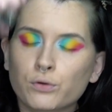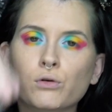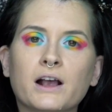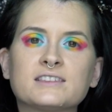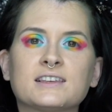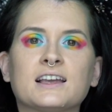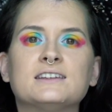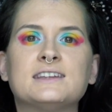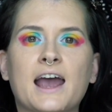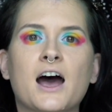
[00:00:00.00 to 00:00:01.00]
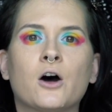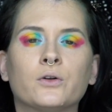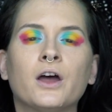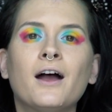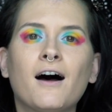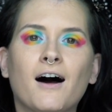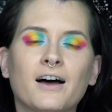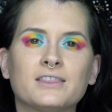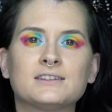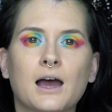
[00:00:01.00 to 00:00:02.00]
pressing down
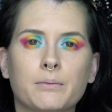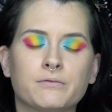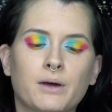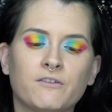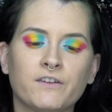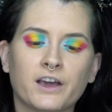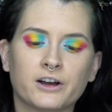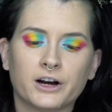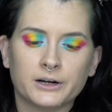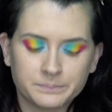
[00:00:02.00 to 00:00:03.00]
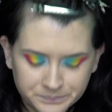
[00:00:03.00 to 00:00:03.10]
on the top of my finger.